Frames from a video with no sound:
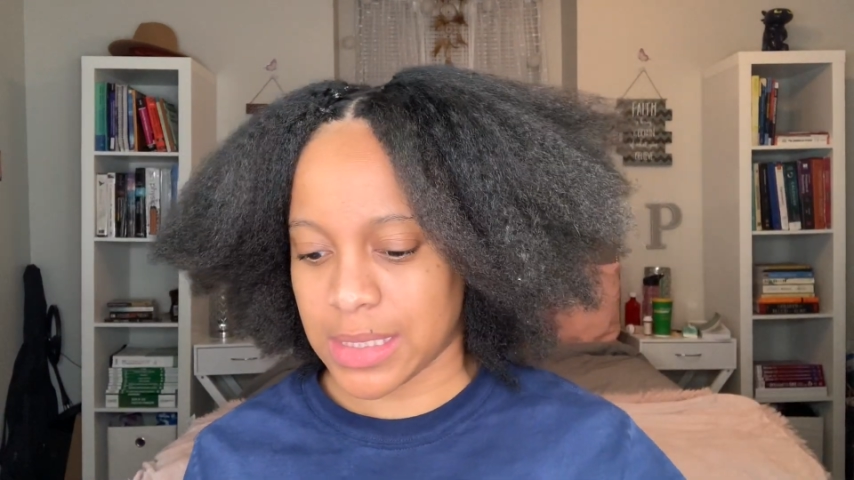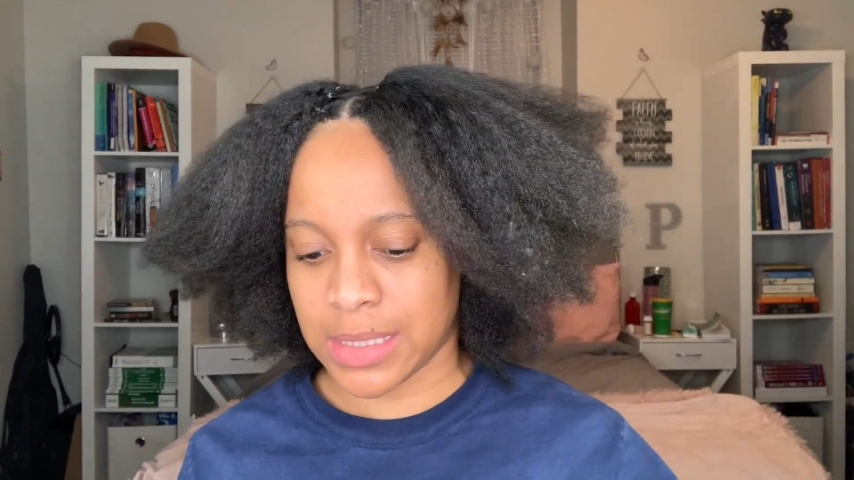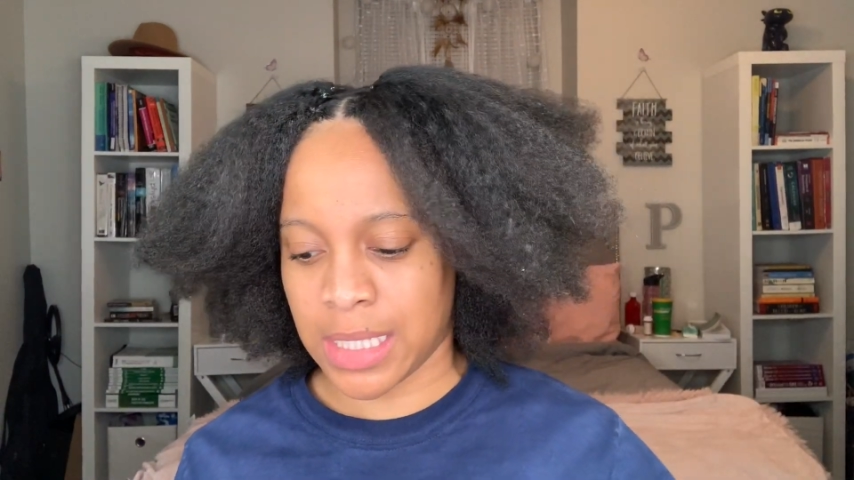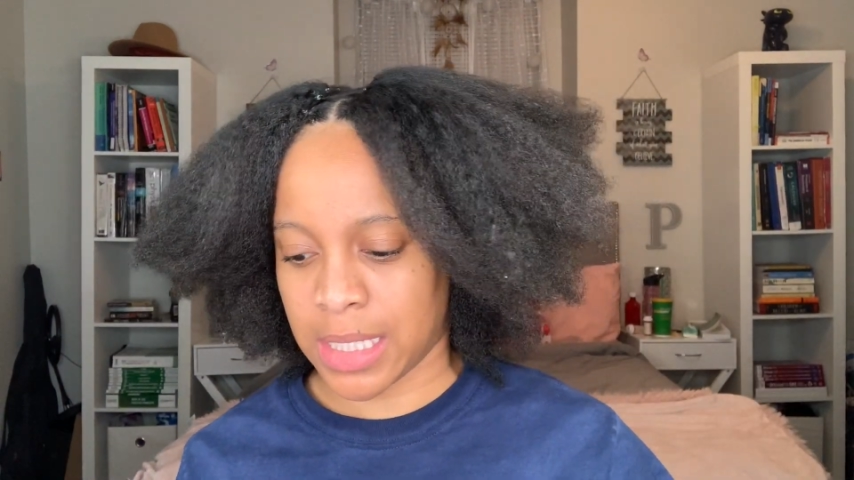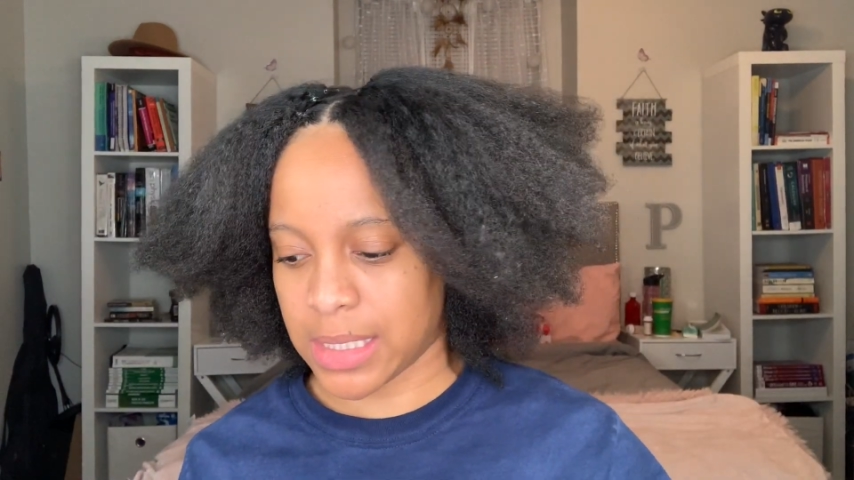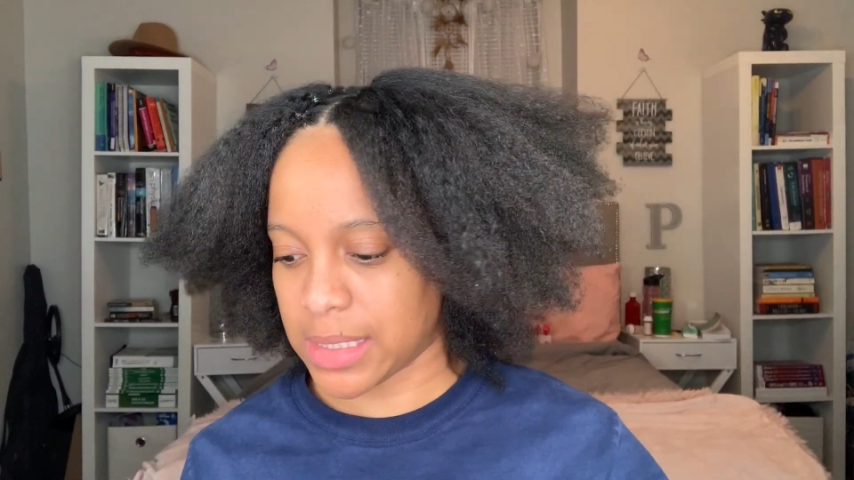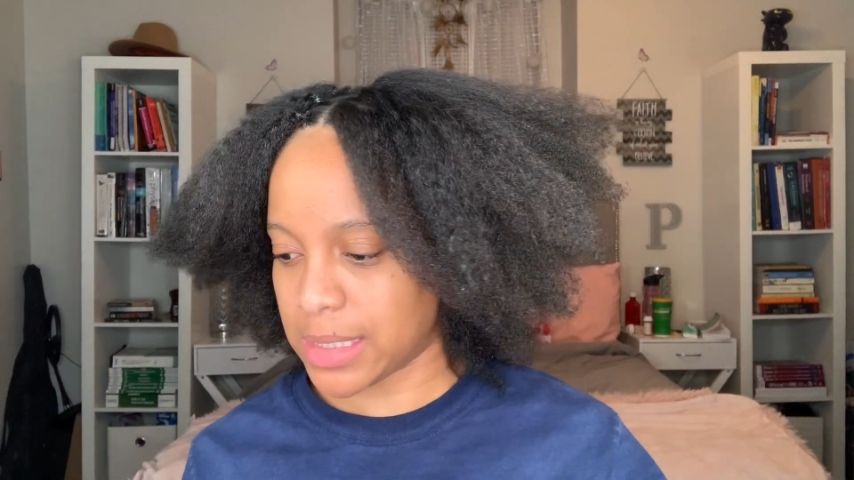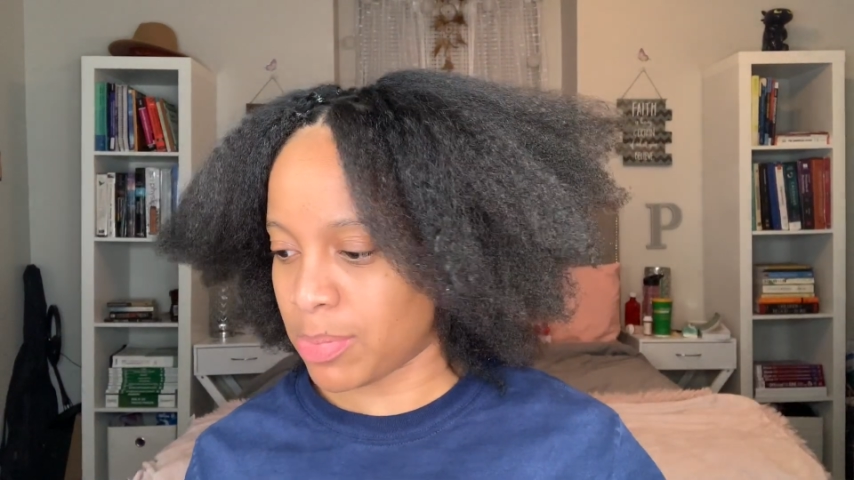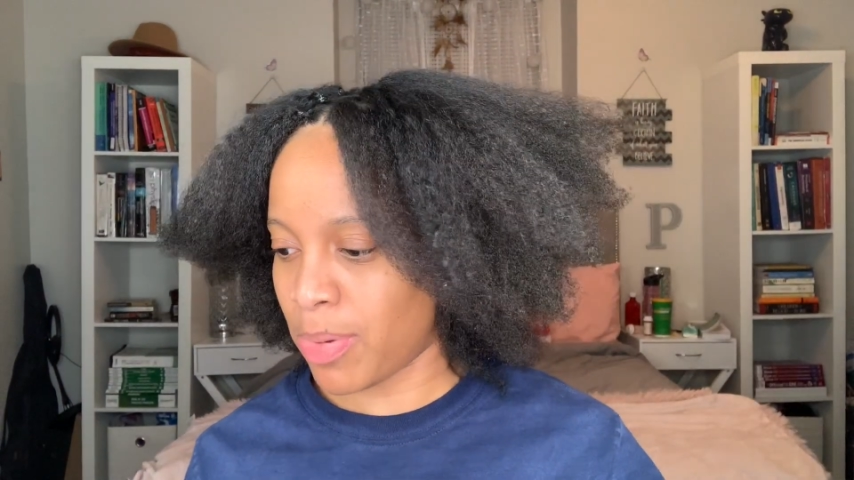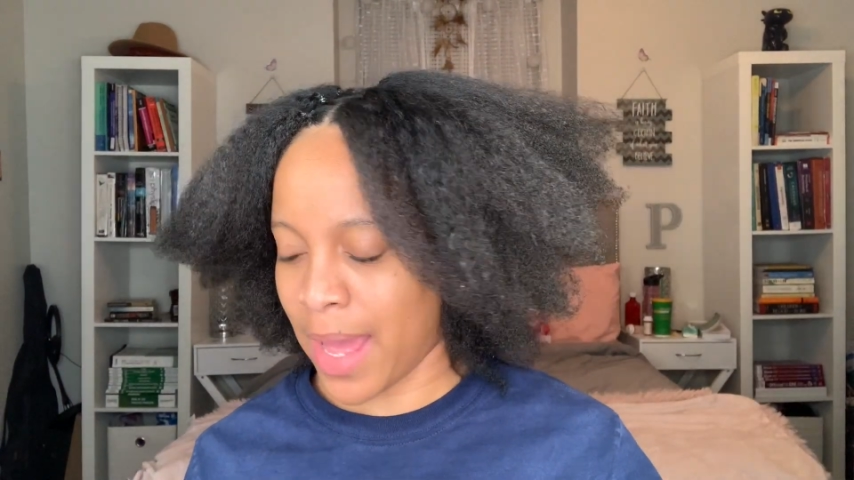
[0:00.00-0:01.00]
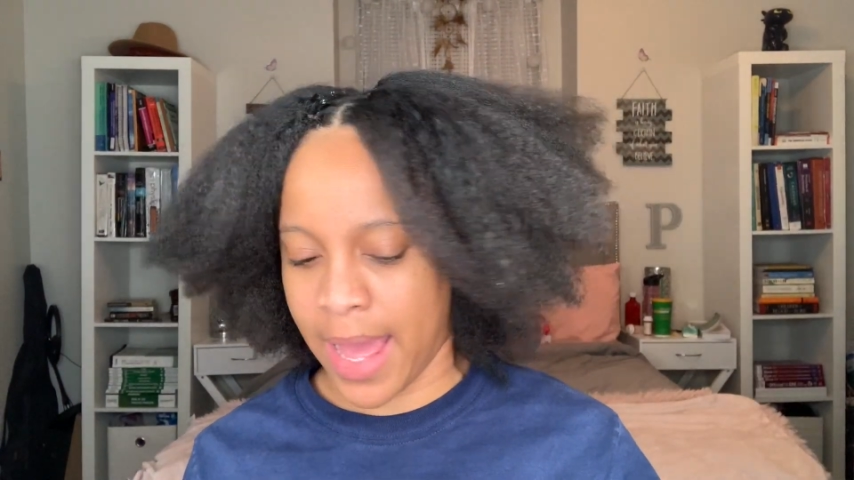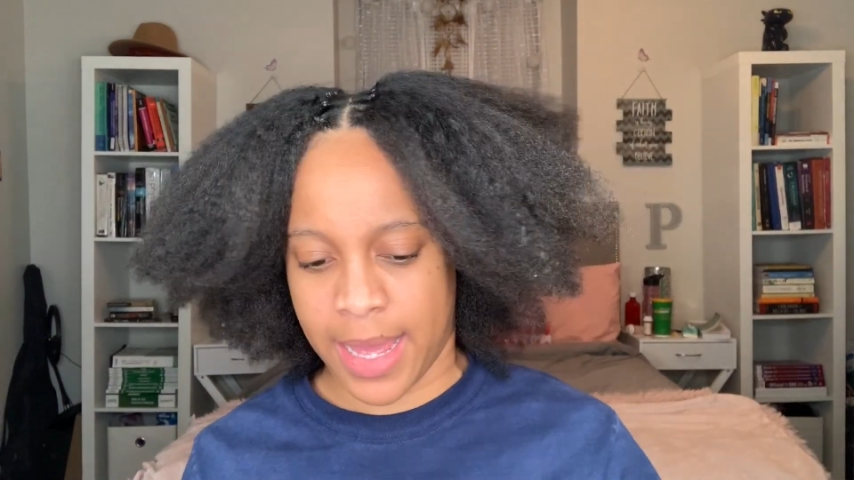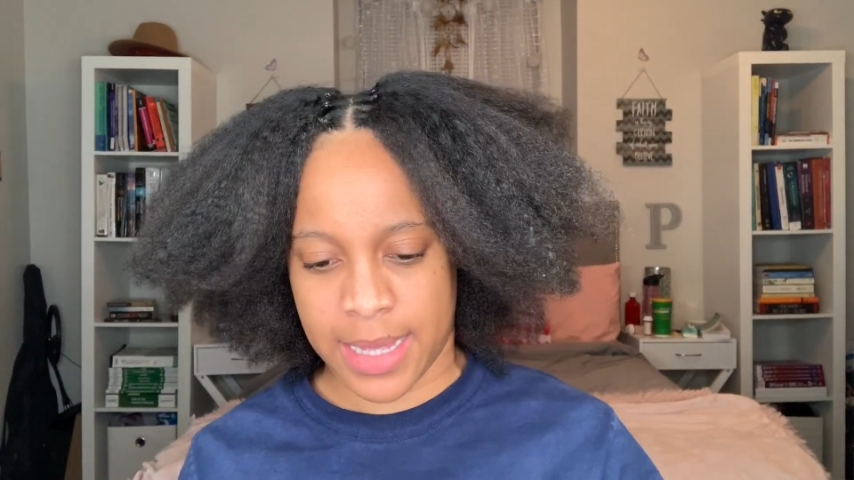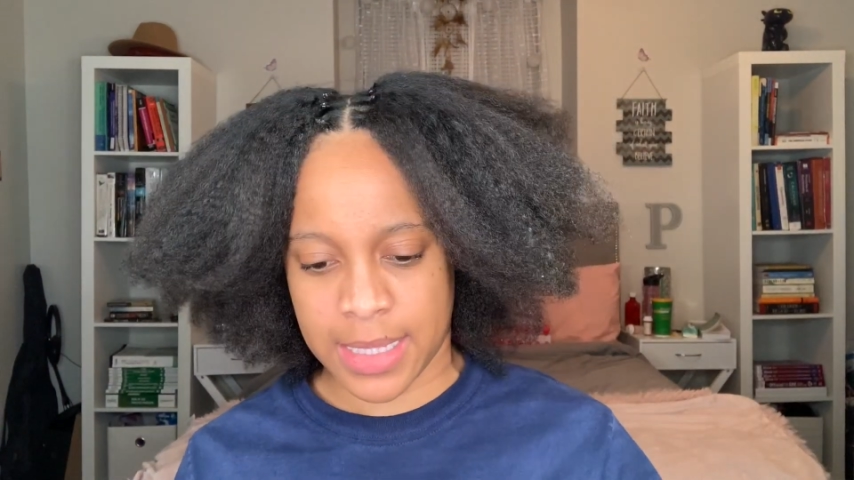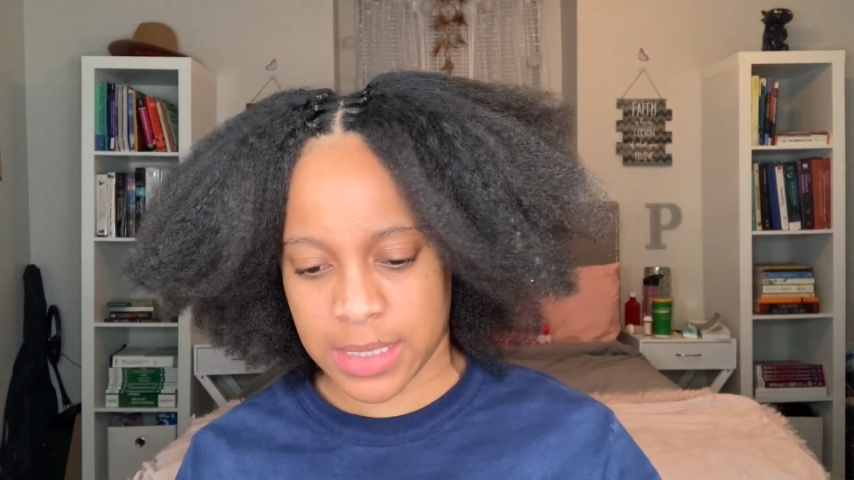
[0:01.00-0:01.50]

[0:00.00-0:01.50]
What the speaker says: 6 packs.